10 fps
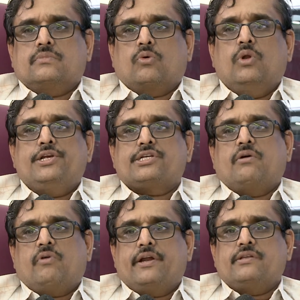collision
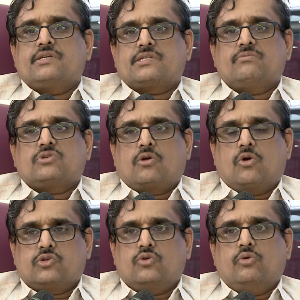avoidance systems are
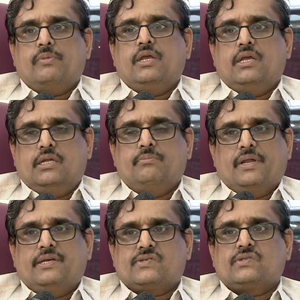also to be in
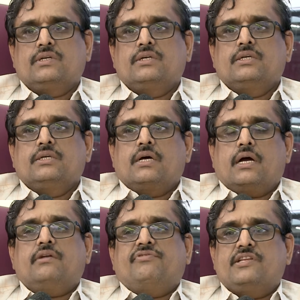place,
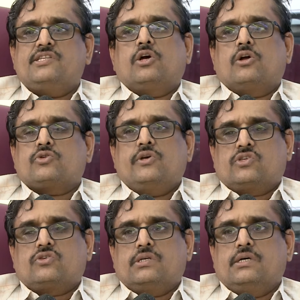and fencing also
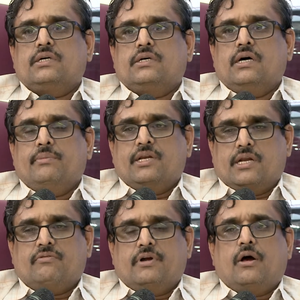is
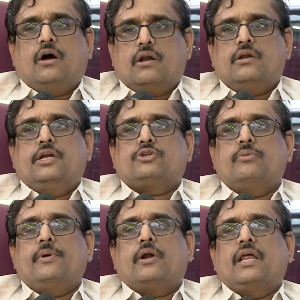required, or it
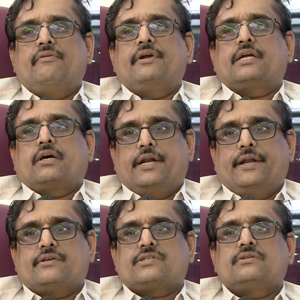should be on elevated
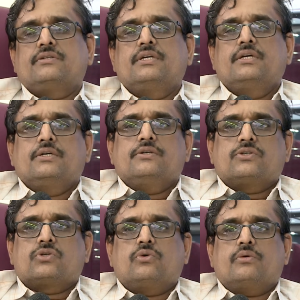corridors.
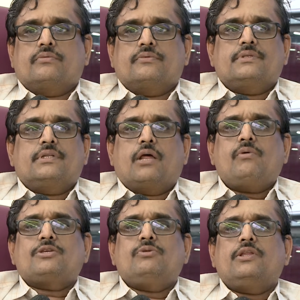So now
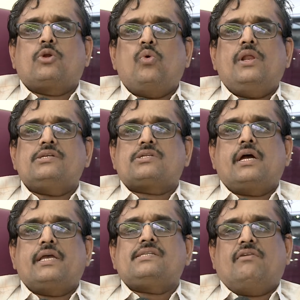actually the rolling
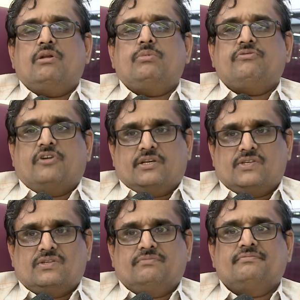stock is available for
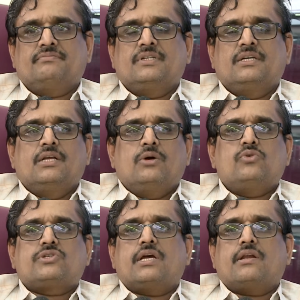us,
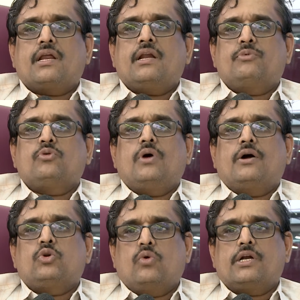which can run up
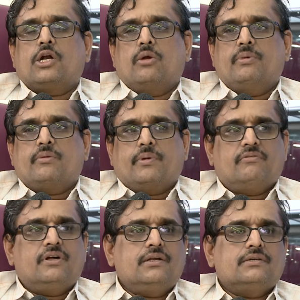to 200 km per
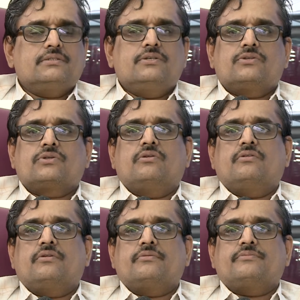hour. So